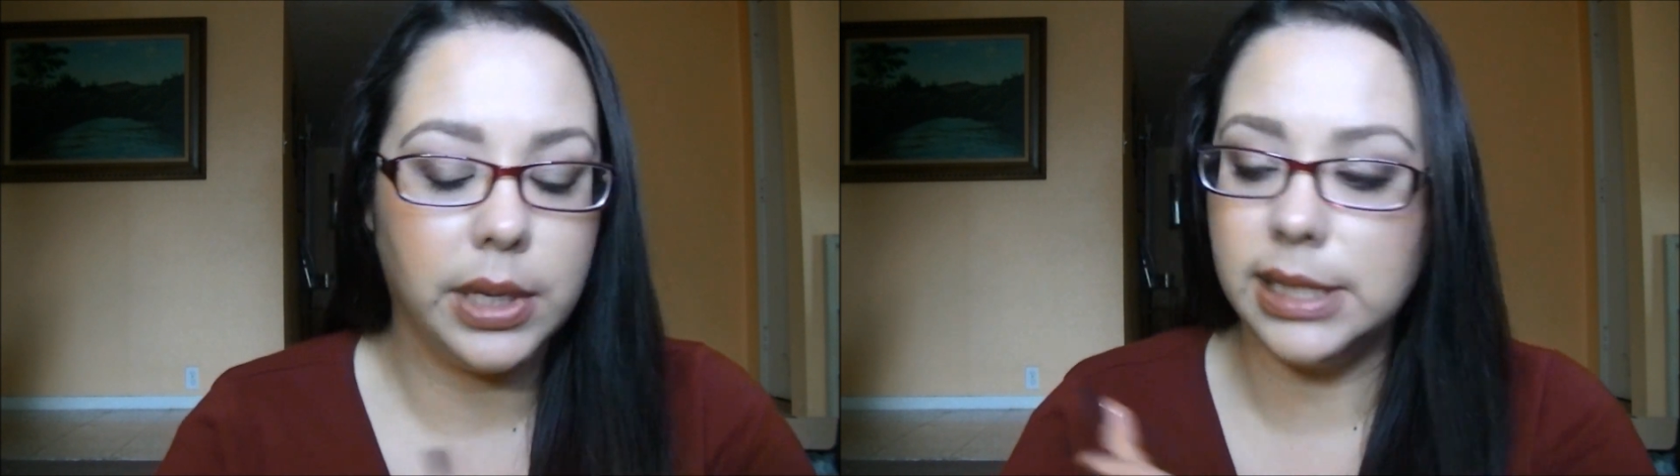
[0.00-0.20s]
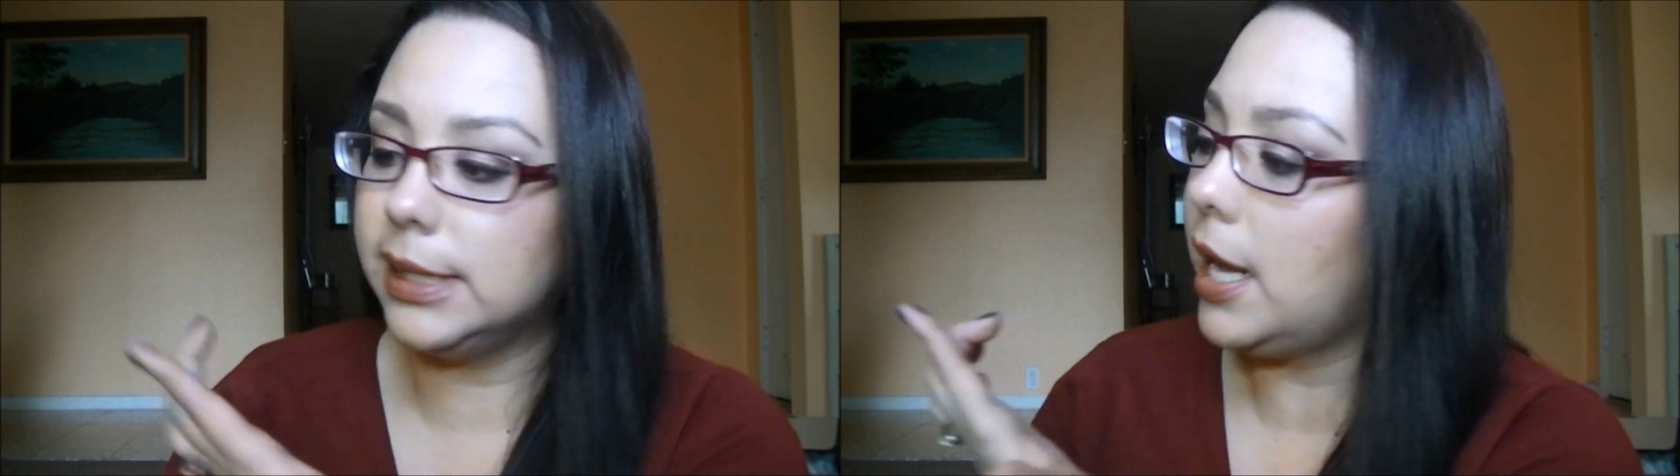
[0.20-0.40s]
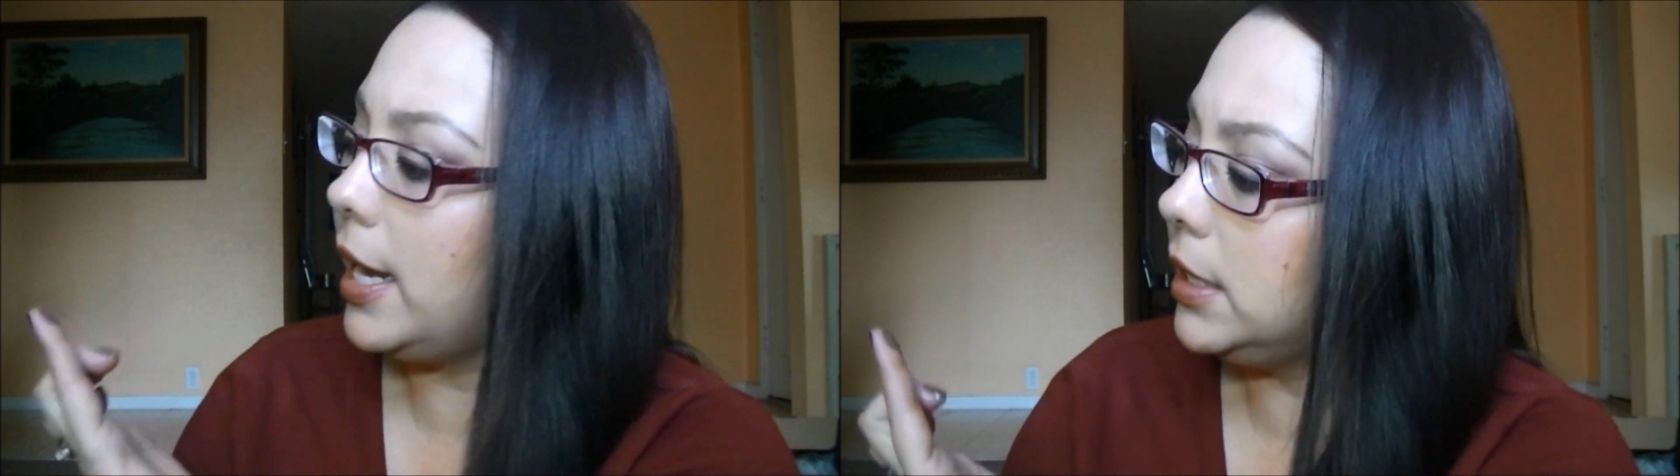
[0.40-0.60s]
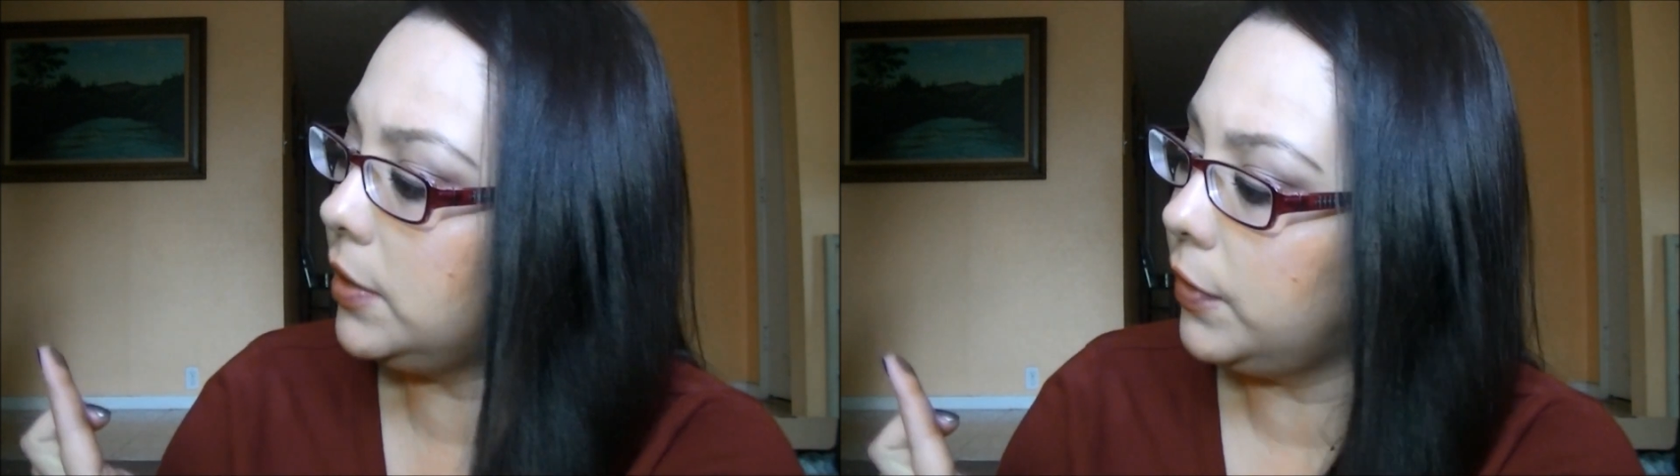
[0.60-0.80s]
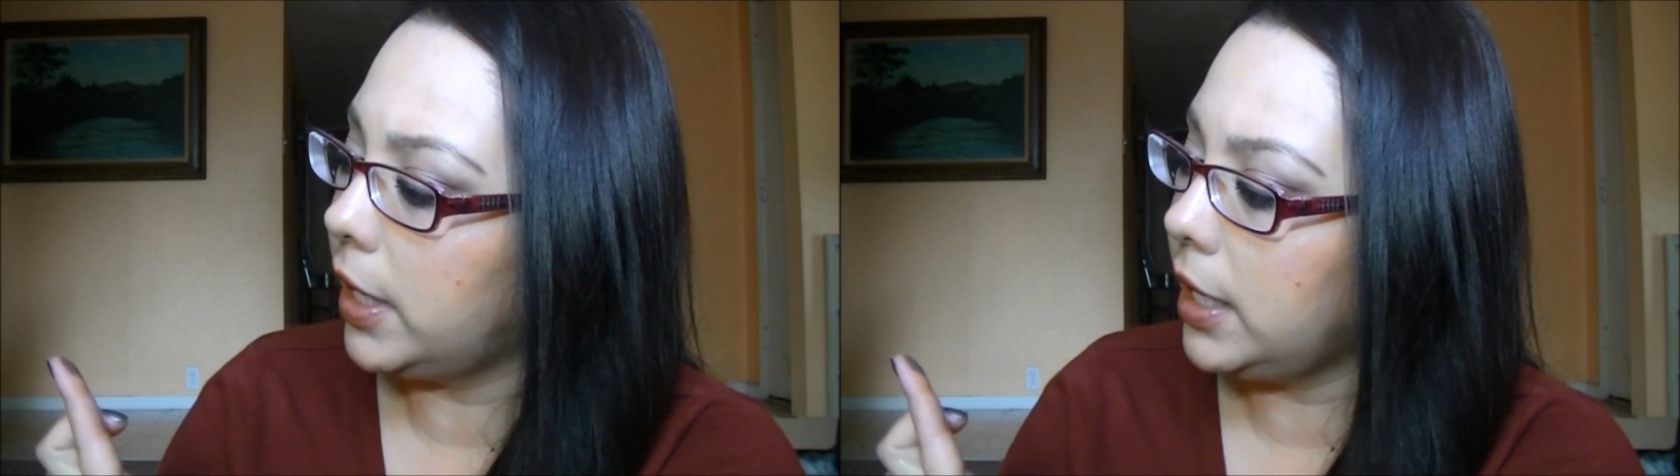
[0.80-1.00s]
it's kind
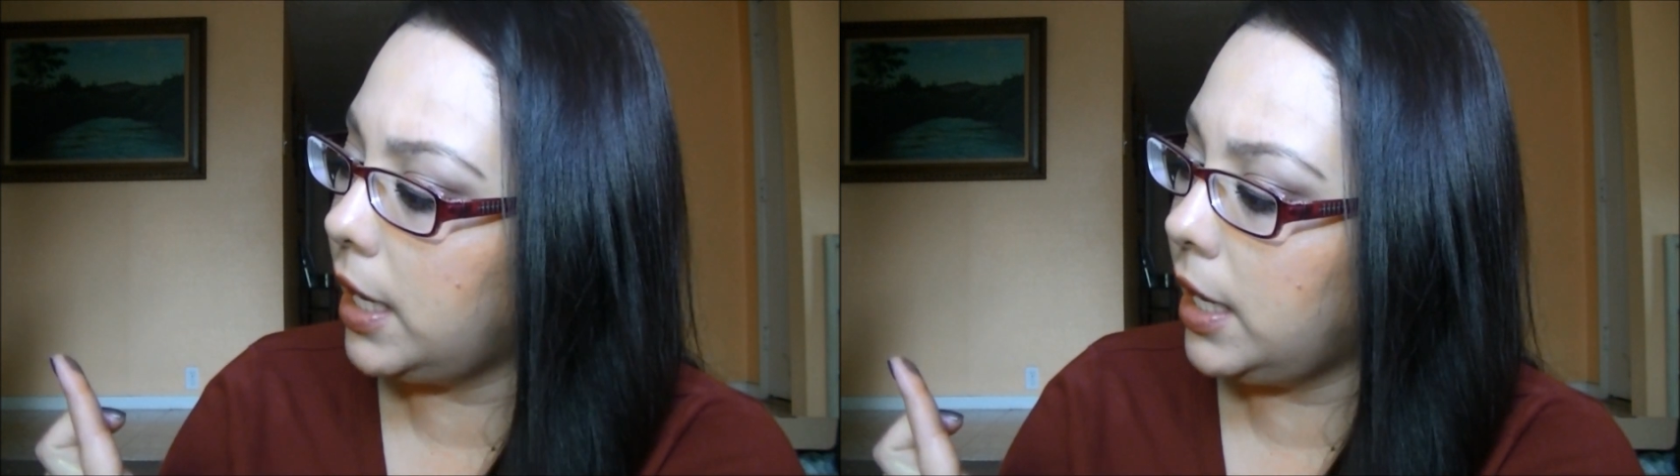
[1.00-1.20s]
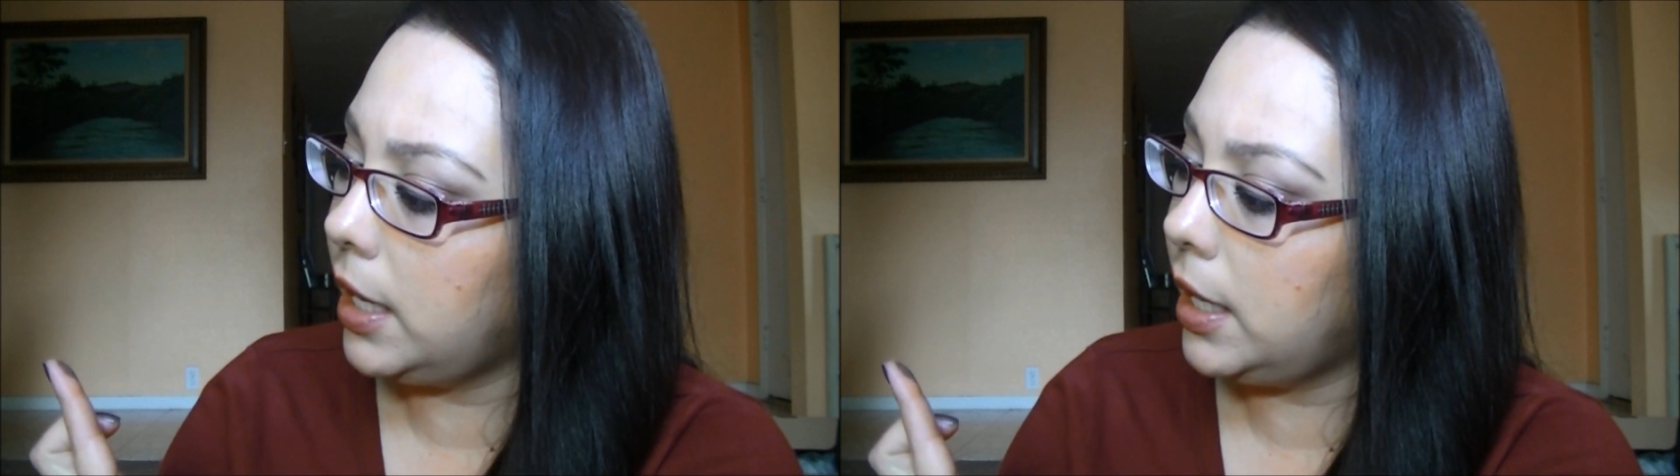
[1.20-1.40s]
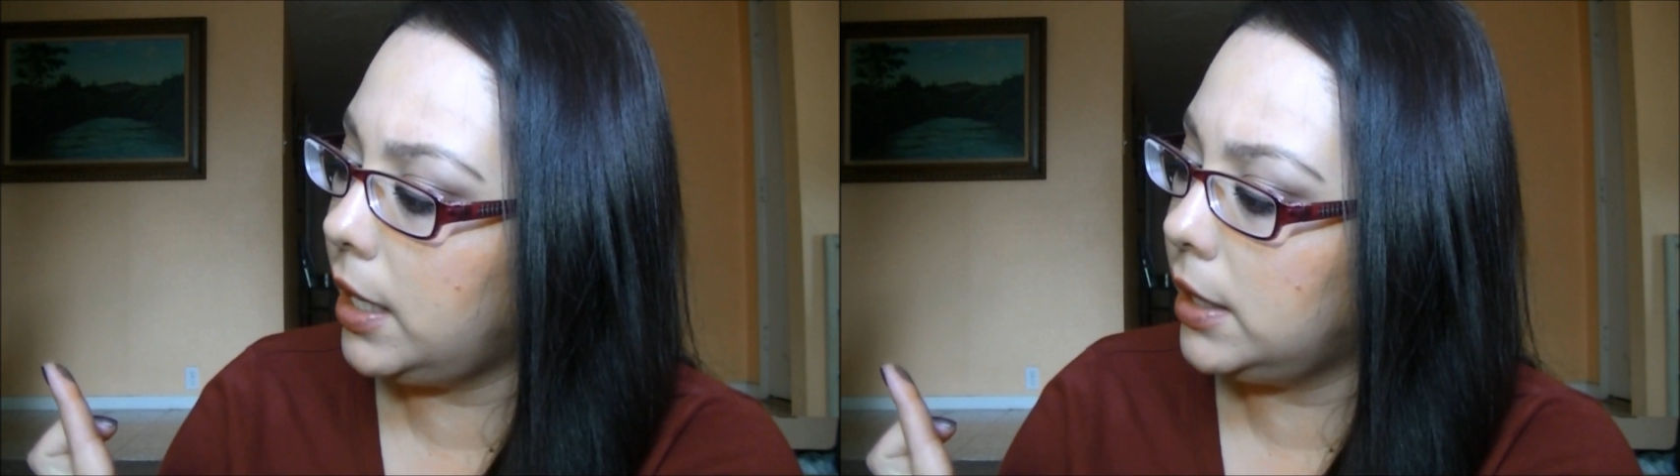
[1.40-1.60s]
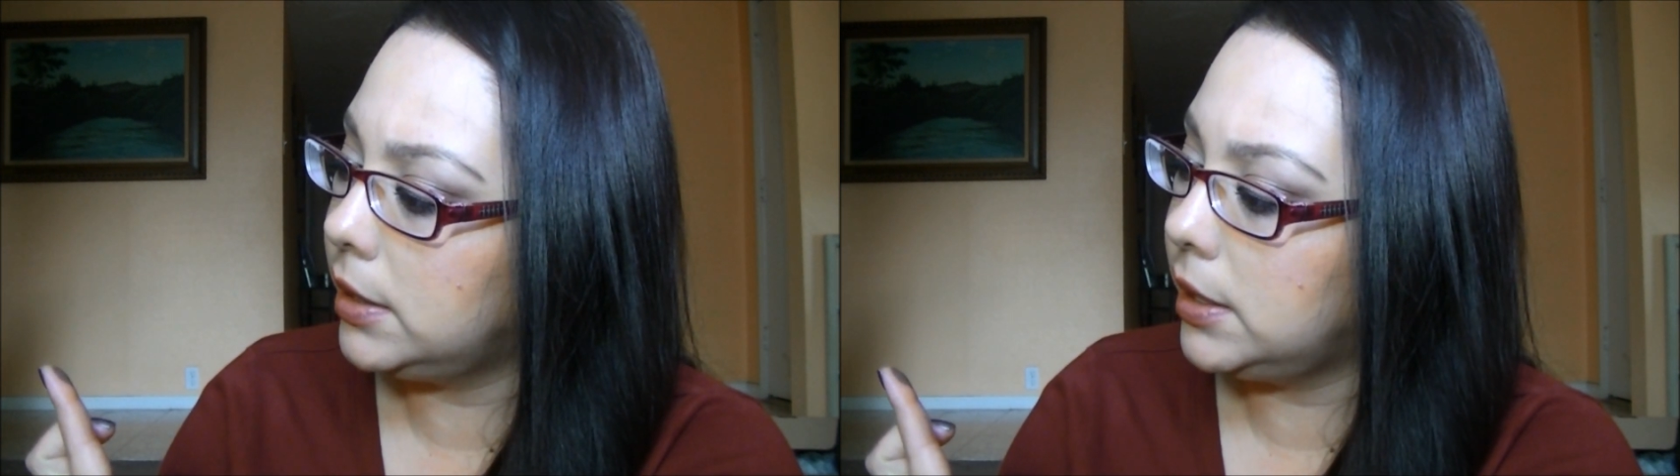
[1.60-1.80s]
of like a